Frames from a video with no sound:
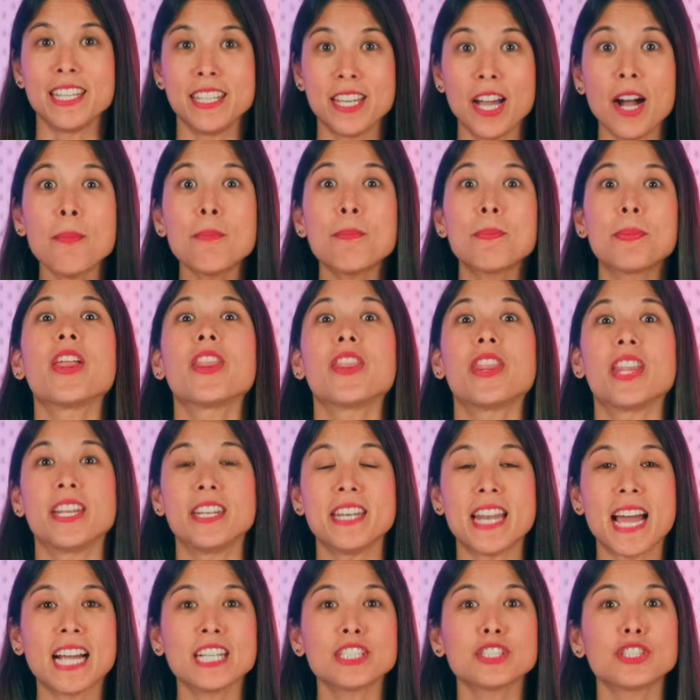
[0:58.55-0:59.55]
Yup, the
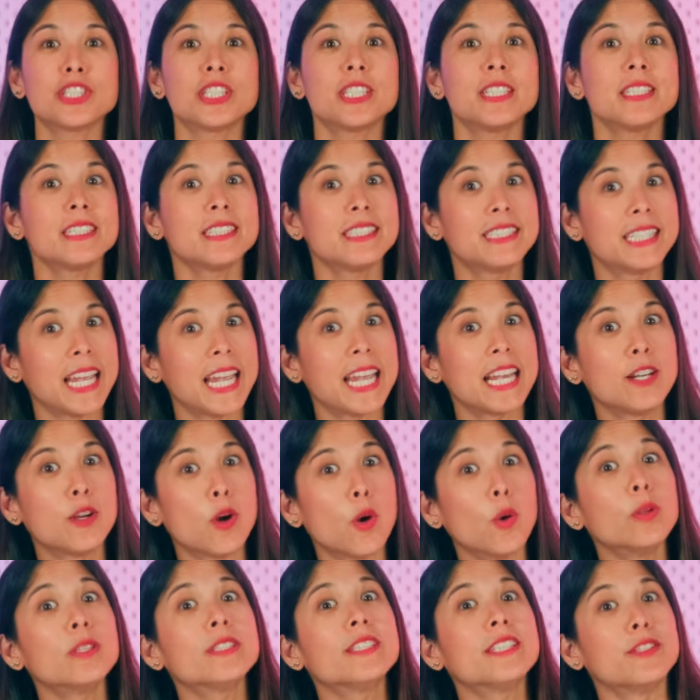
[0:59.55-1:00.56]
National Day
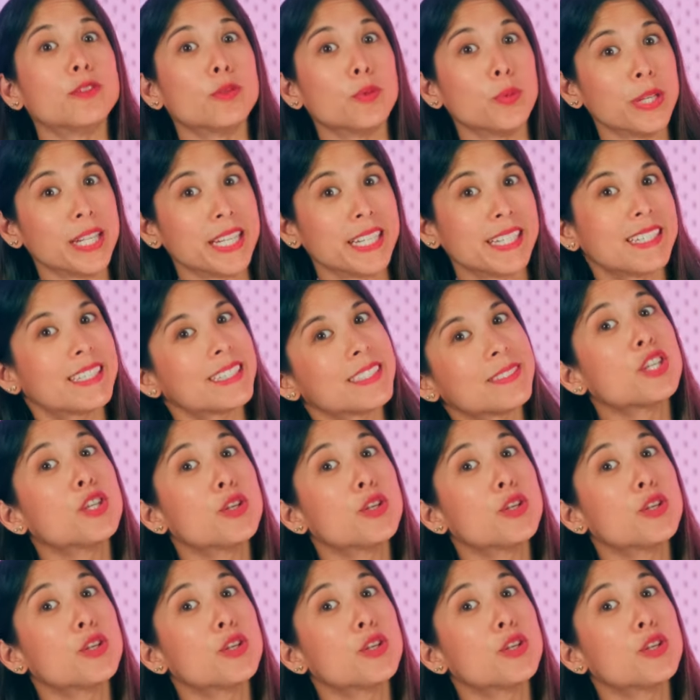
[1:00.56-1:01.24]
Golden Week.